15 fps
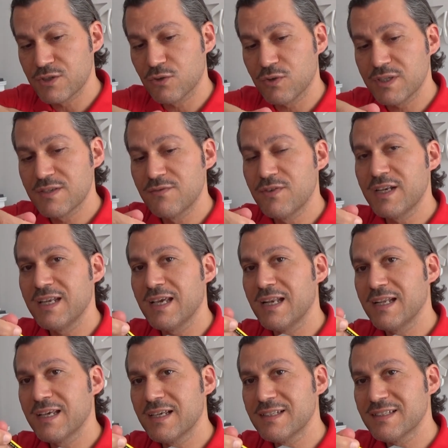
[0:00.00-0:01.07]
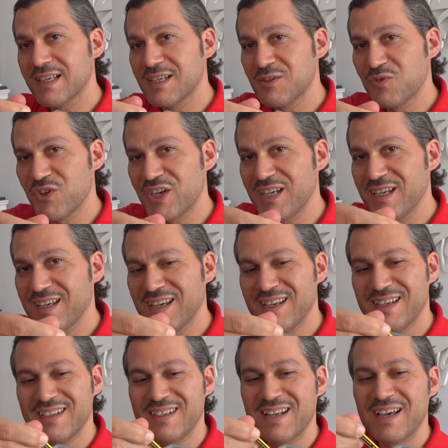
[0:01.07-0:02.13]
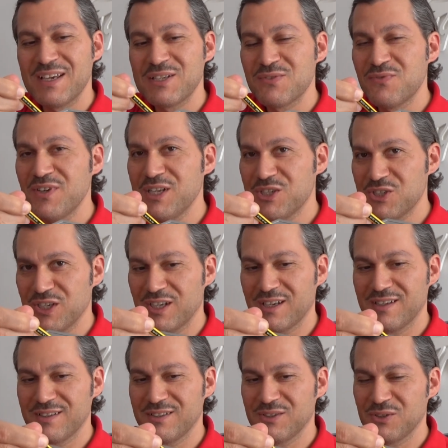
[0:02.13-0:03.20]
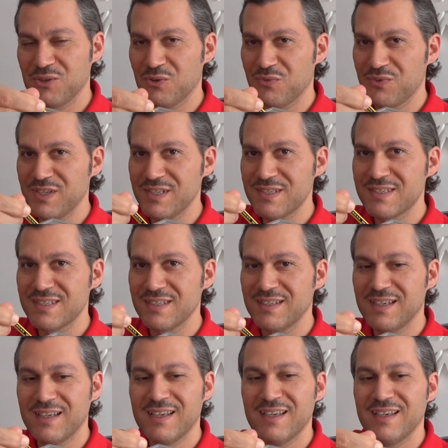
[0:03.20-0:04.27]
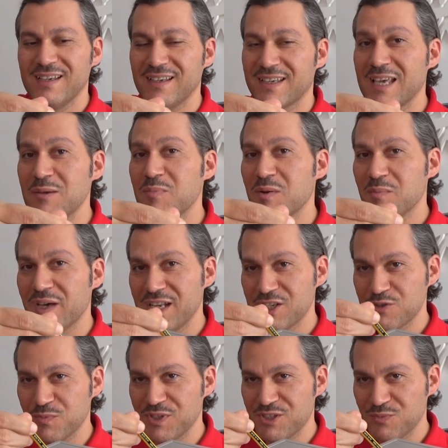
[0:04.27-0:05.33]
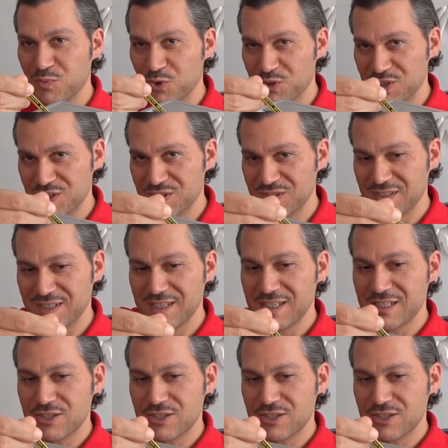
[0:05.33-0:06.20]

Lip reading: So it's very elegant and very nice finishing of this cable management box.